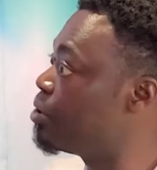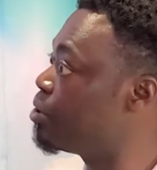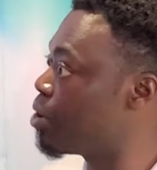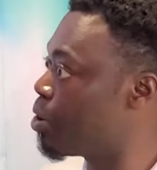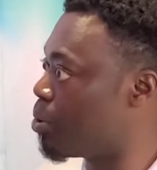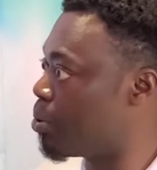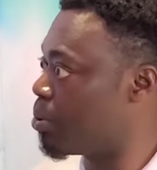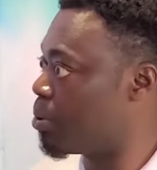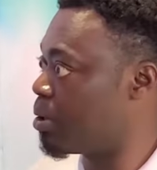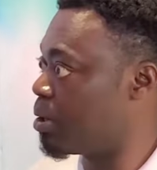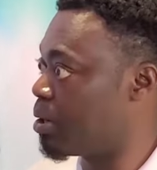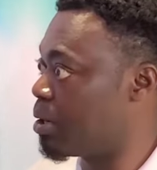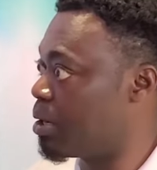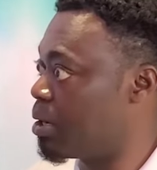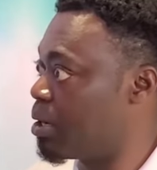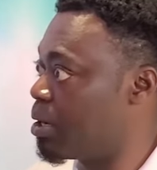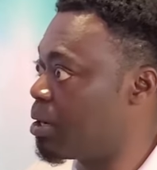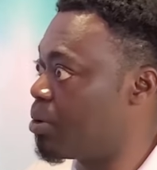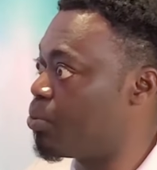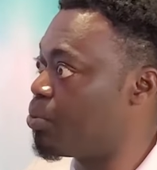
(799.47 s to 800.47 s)
no,
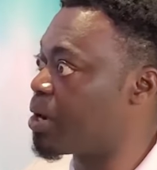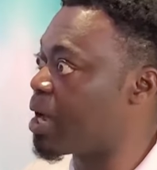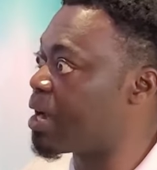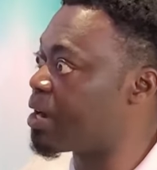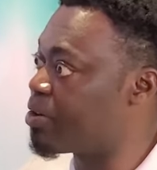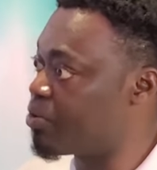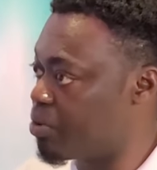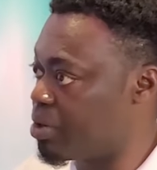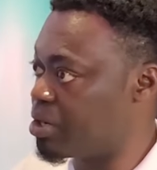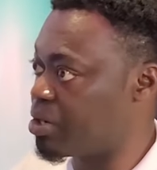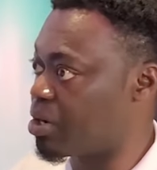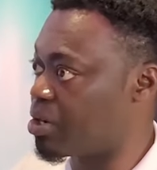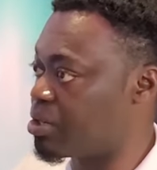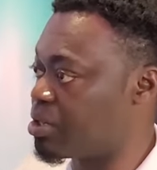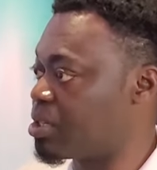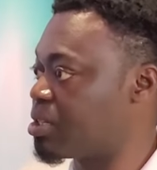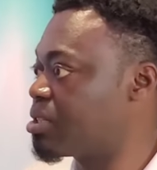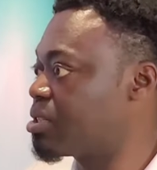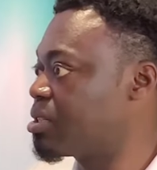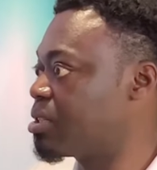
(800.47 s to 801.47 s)
we agreed on
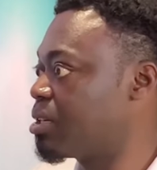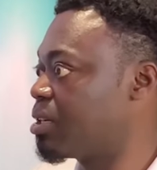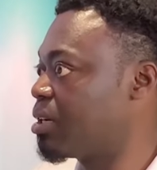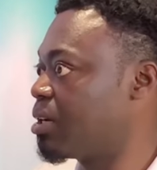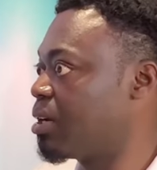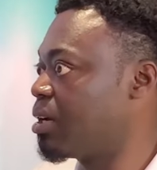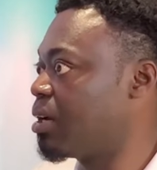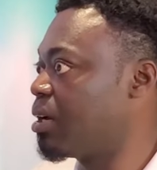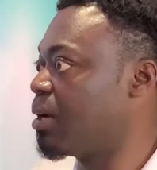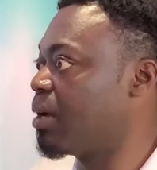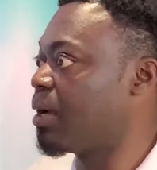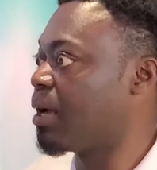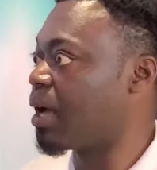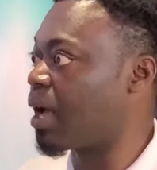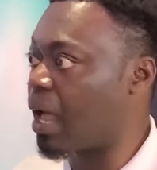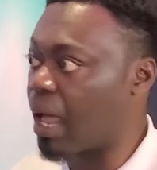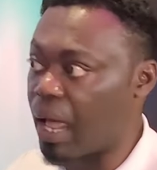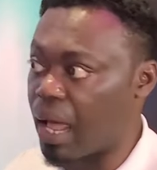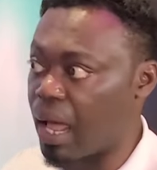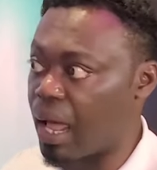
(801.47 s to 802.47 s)
this
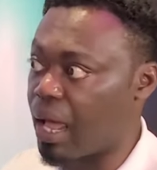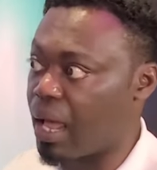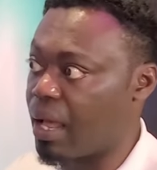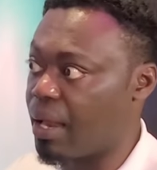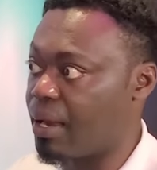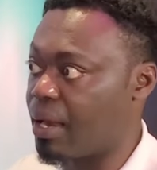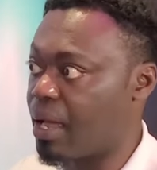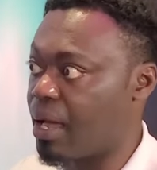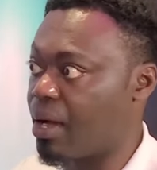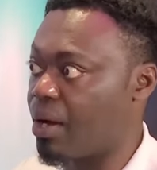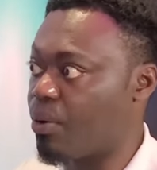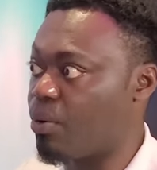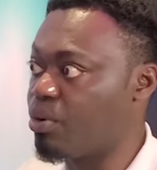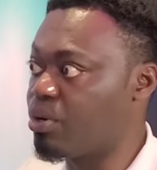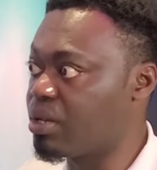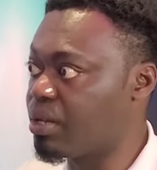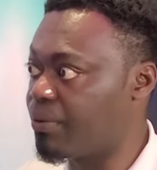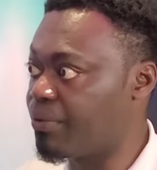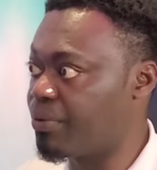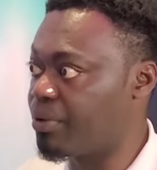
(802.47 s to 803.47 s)
and I won't
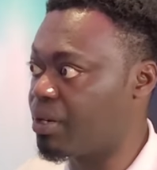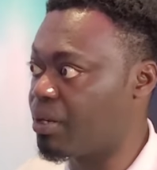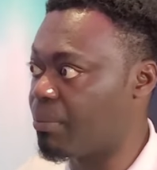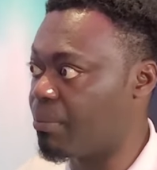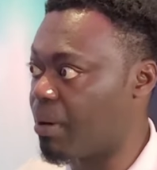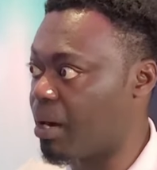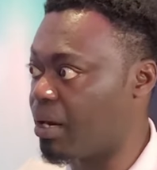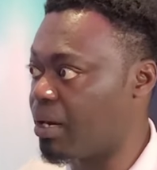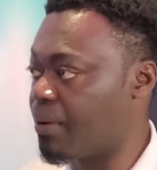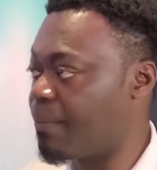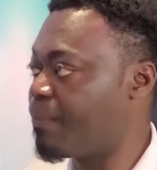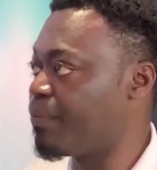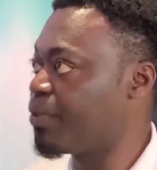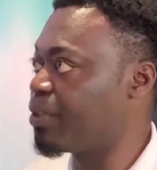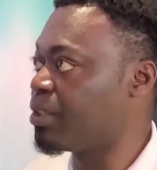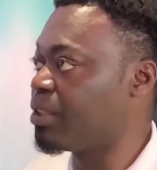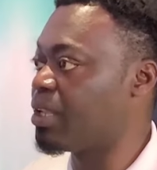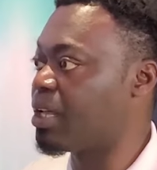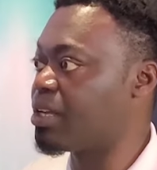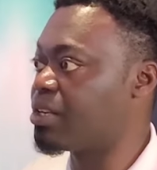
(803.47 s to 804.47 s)
give you the money.
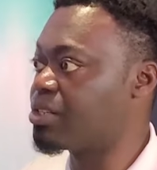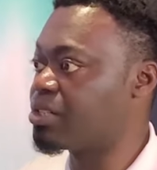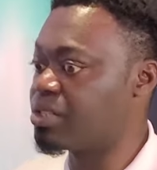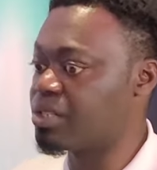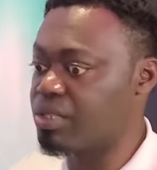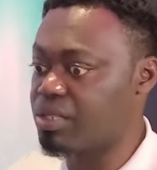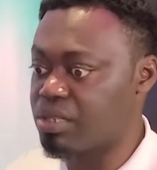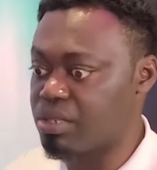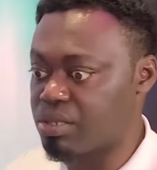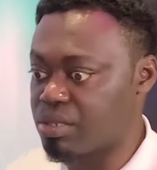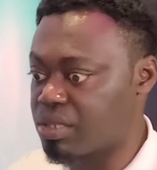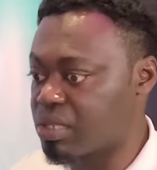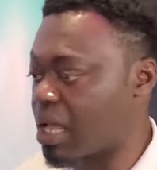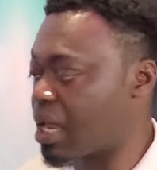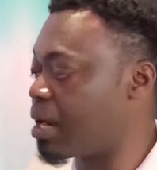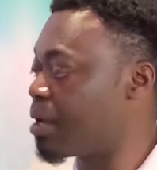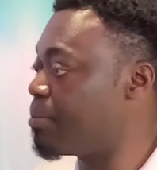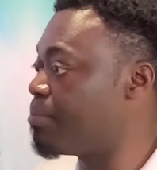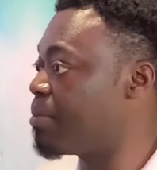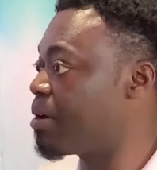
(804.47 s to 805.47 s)
Then she started